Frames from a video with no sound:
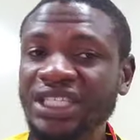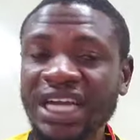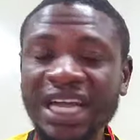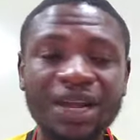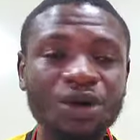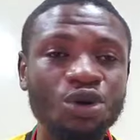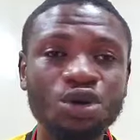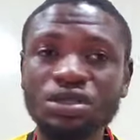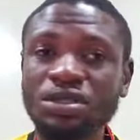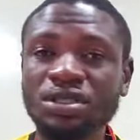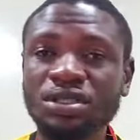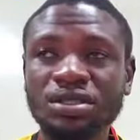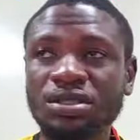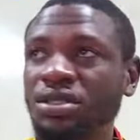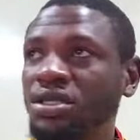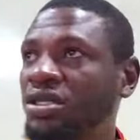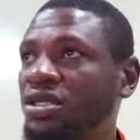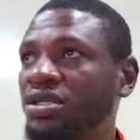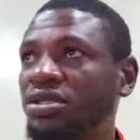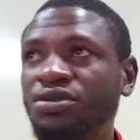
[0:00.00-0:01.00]
Ghana
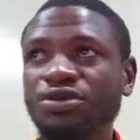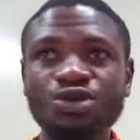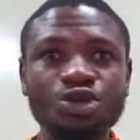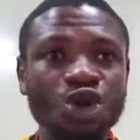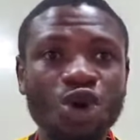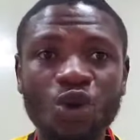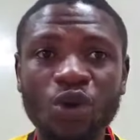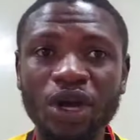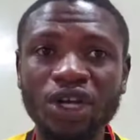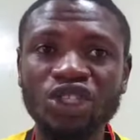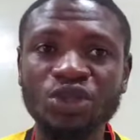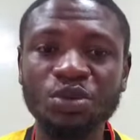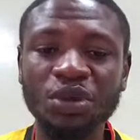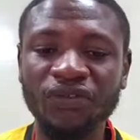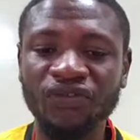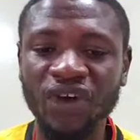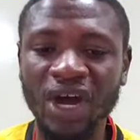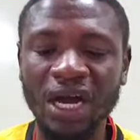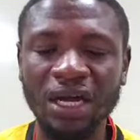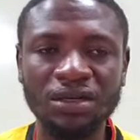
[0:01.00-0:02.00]
was nowhere to
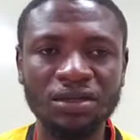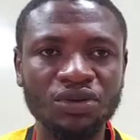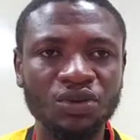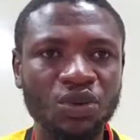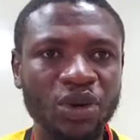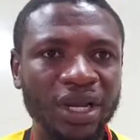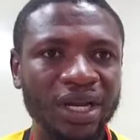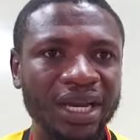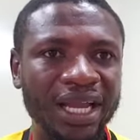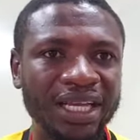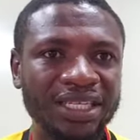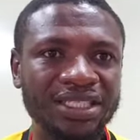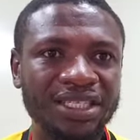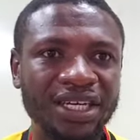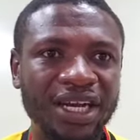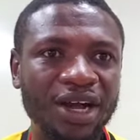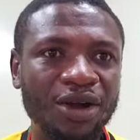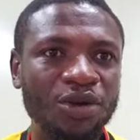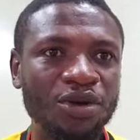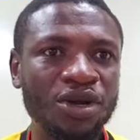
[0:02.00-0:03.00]
be found when
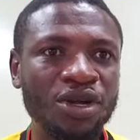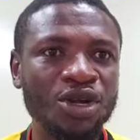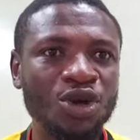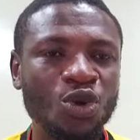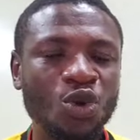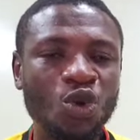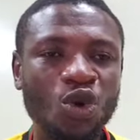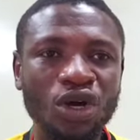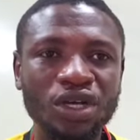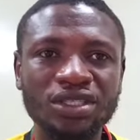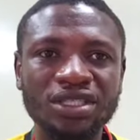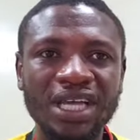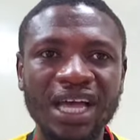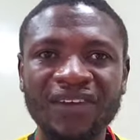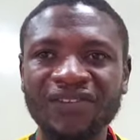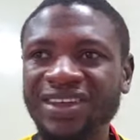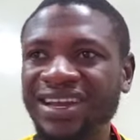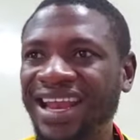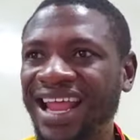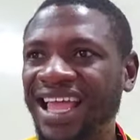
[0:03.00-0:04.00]
Nigeria was
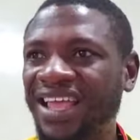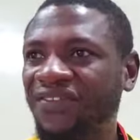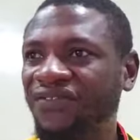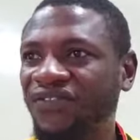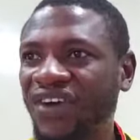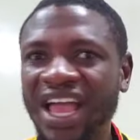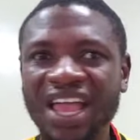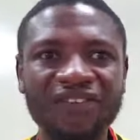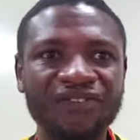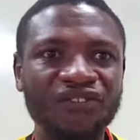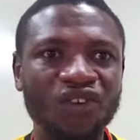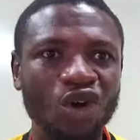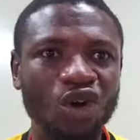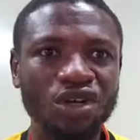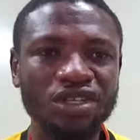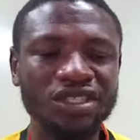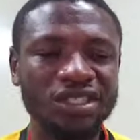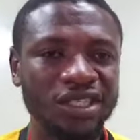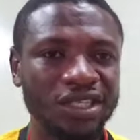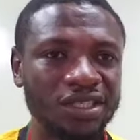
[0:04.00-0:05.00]
having like five
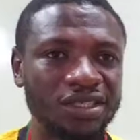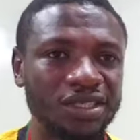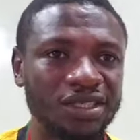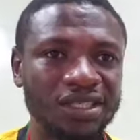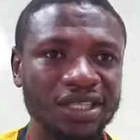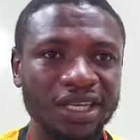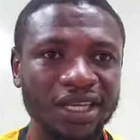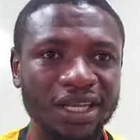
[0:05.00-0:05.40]
or six